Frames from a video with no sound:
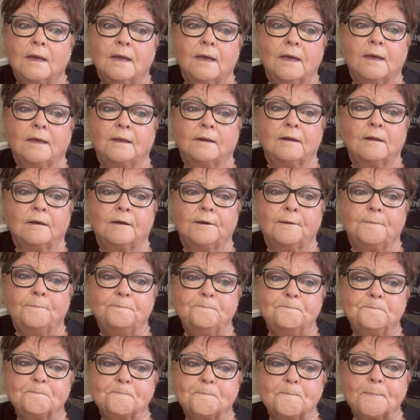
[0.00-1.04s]
And
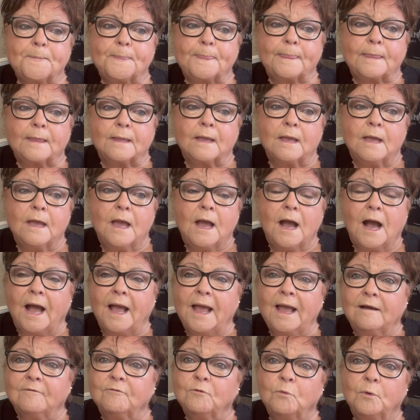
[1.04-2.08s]
I
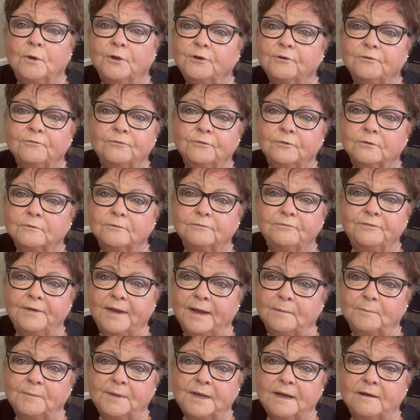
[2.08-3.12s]
have a wonderful
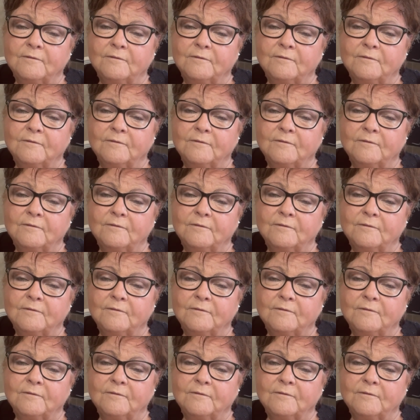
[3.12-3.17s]
family.